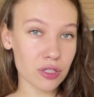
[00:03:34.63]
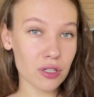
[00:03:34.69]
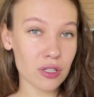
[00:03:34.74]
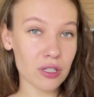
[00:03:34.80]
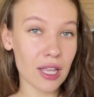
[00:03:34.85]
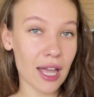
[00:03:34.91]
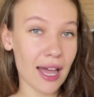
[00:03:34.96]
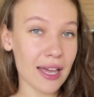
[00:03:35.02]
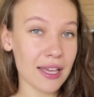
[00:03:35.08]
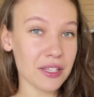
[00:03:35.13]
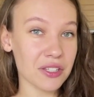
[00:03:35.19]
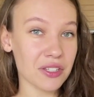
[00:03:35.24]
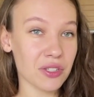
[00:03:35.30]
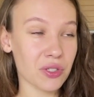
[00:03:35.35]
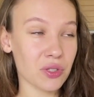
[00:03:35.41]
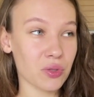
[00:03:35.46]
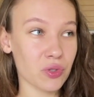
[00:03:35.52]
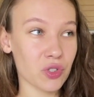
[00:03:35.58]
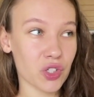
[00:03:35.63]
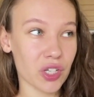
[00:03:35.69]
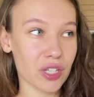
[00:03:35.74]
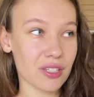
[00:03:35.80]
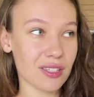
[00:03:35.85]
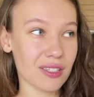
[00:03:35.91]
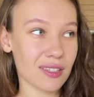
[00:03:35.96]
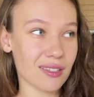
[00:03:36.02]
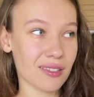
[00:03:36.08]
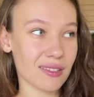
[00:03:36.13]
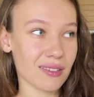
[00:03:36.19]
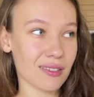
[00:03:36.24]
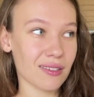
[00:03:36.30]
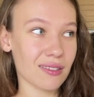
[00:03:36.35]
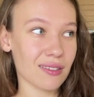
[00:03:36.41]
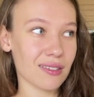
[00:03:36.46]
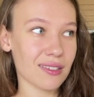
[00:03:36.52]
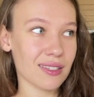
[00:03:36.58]
nice to just
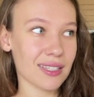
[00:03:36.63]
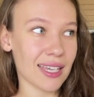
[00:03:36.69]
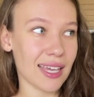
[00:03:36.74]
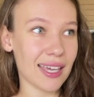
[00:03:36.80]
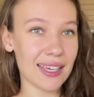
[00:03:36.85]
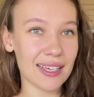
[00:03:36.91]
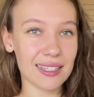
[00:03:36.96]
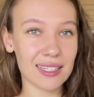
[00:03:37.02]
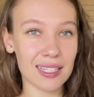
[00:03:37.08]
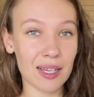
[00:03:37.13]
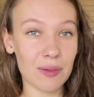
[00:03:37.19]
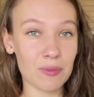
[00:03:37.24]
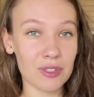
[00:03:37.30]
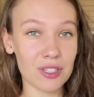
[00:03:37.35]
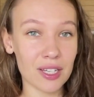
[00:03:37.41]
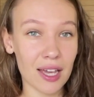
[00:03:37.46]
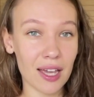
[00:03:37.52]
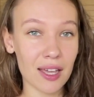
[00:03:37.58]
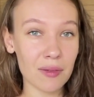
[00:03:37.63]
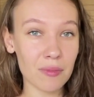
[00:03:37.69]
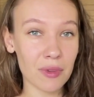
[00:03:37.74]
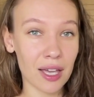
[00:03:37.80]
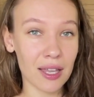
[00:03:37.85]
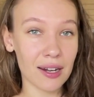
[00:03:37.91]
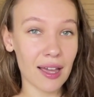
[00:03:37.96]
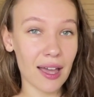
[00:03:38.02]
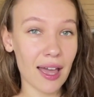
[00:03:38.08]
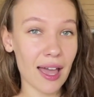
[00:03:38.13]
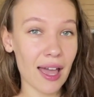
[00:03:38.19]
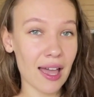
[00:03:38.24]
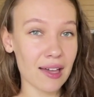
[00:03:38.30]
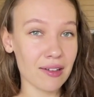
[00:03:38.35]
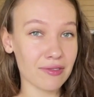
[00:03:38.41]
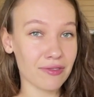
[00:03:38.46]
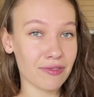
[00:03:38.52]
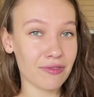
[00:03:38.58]
take some time and
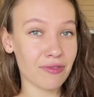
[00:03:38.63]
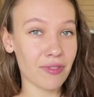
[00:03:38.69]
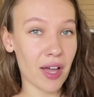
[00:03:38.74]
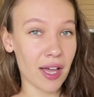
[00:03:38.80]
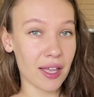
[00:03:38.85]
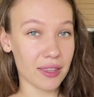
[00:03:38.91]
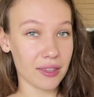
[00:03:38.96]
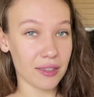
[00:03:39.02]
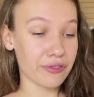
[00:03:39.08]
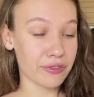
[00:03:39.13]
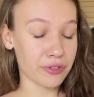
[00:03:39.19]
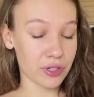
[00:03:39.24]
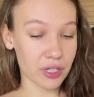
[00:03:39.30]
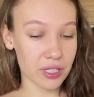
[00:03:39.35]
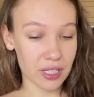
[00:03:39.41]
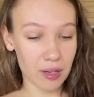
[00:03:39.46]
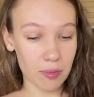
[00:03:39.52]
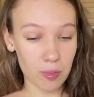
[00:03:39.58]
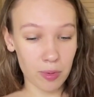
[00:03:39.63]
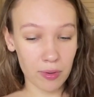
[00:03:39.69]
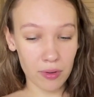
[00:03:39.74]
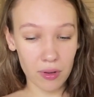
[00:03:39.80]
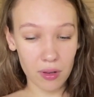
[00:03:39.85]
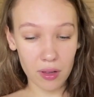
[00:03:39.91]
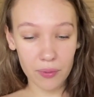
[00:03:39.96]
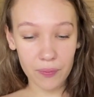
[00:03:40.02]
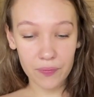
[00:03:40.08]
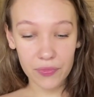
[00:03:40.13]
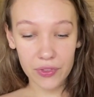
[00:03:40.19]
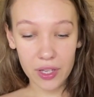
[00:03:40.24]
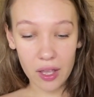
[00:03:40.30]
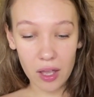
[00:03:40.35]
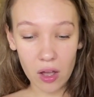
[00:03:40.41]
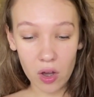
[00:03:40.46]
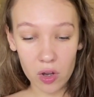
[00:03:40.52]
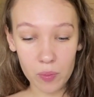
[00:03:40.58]
have fun. For example,
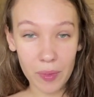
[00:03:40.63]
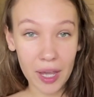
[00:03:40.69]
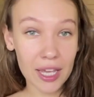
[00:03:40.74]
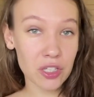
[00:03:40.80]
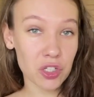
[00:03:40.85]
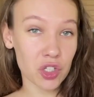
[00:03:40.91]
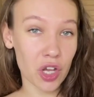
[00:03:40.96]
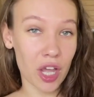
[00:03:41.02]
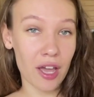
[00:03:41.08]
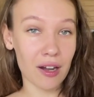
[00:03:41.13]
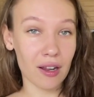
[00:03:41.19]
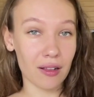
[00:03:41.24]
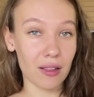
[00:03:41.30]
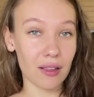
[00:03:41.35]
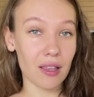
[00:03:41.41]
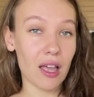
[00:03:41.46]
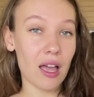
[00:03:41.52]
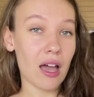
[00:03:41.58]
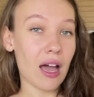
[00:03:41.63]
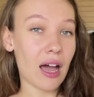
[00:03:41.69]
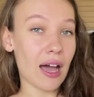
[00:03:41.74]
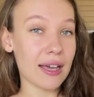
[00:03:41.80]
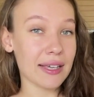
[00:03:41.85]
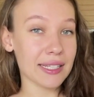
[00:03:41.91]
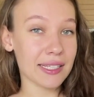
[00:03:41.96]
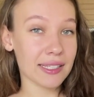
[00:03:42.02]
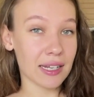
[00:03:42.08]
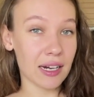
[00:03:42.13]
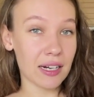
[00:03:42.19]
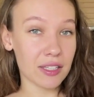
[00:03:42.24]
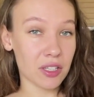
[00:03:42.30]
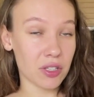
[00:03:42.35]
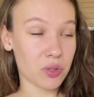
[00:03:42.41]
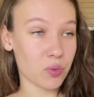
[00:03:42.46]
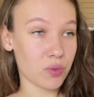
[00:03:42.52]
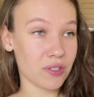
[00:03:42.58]
on my channel, I
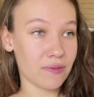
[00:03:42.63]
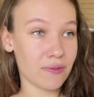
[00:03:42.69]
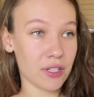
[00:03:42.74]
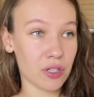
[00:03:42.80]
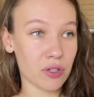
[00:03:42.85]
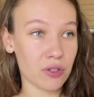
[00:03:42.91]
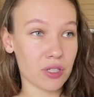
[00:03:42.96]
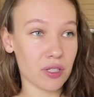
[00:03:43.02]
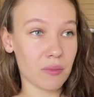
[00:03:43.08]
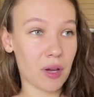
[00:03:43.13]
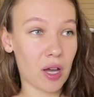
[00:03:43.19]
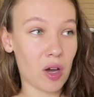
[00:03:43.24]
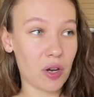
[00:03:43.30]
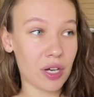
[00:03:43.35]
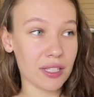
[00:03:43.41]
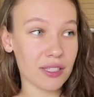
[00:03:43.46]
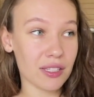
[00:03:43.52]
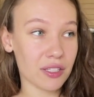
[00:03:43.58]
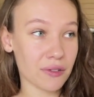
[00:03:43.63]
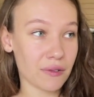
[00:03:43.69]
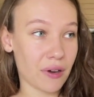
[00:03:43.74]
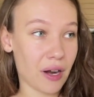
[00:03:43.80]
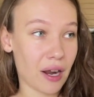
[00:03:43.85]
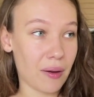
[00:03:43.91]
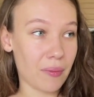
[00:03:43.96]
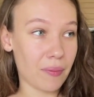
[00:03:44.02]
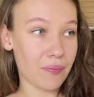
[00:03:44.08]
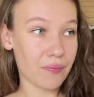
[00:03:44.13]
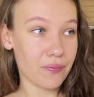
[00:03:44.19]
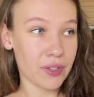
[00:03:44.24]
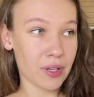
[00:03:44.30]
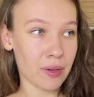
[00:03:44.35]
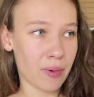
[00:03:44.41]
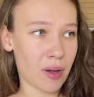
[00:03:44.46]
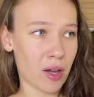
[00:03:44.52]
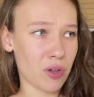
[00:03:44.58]
started with videos about Instagram,
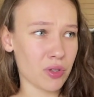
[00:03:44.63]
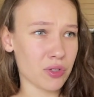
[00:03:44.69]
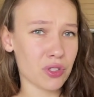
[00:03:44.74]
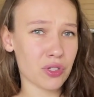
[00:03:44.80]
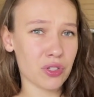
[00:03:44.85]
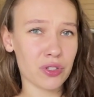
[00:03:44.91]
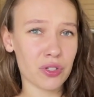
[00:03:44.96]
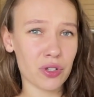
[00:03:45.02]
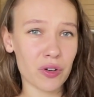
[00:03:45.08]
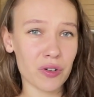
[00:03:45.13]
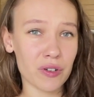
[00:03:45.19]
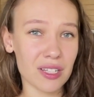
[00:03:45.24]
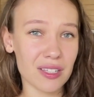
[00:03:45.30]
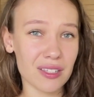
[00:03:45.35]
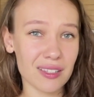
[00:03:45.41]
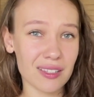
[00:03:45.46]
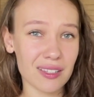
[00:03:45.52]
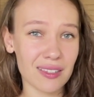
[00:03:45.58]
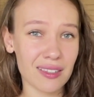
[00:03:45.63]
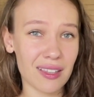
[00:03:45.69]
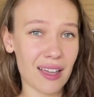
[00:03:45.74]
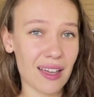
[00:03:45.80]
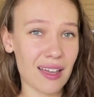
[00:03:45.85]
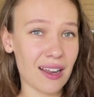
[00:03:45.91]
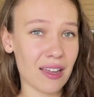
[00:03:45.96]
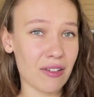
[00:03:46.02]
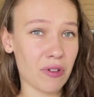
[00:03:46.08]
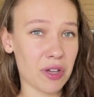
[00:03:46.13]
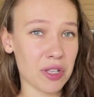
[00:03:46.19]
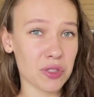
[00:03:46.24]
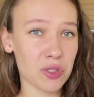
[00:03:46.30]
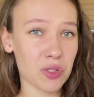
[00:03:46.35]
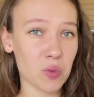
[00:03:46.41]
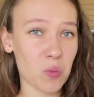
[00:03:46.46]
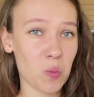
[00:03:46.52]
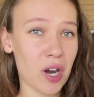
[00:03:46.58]
about stories, then I
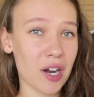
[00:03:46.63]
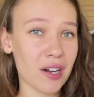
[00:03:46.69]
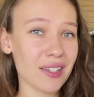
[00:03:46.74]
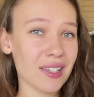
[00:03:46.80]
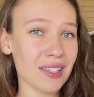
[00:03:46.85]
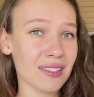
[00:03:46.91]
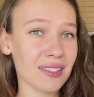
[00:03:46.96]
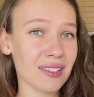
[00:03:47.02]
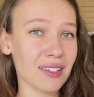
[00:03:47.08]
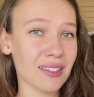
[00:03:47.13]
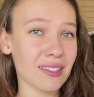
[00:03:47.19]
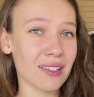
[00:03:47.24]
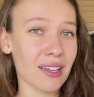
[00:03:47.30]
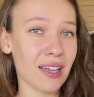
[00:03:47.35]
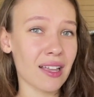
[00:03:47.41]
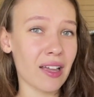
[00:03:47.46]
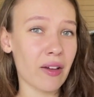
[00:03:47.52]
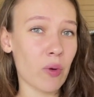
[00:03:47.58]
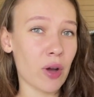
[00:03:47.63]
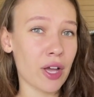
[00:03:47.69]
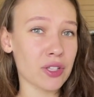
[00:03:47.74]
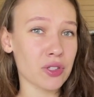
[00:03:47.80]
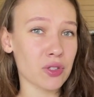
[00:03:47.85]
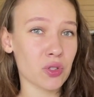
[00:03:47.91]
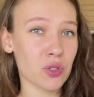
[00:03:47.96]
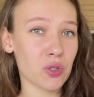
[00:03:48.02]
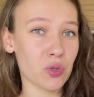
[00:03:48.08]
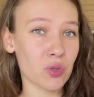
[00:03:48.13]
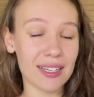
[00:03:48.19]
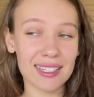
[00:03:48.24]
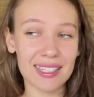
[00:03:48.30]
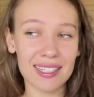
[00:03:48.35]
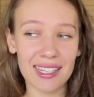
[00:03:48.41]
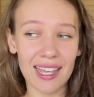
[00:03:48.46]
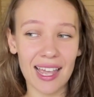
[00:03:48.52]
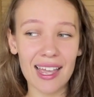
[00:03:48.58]
went to marketing, then I went to
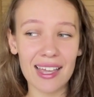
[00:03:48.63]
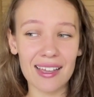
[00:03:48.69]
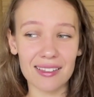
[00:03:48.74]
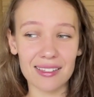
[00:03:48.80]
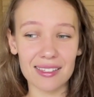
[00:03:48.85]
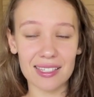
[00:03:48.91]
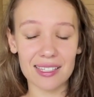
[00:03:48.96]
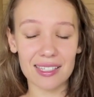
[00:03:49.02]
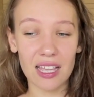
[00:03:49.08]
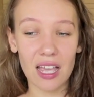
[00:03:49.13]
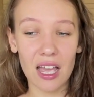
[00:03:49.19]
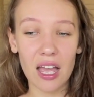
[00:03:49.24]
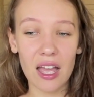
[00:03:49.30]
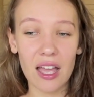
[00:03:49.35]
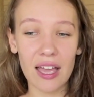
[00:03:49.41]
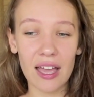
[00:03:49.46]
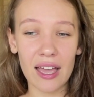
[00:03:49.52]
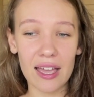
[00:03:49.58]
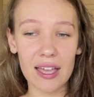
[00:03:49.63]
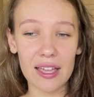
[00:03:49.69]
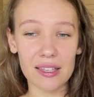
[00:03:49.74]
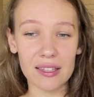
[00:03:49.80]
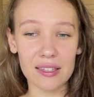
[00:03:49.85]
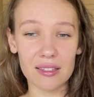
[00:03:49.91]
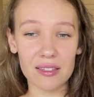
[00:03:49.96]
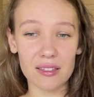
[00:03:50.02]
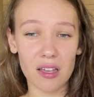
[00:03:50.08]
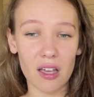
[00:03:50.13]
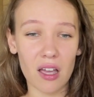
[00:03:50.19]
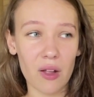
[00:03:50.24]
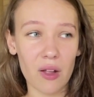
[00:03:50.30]
sales, and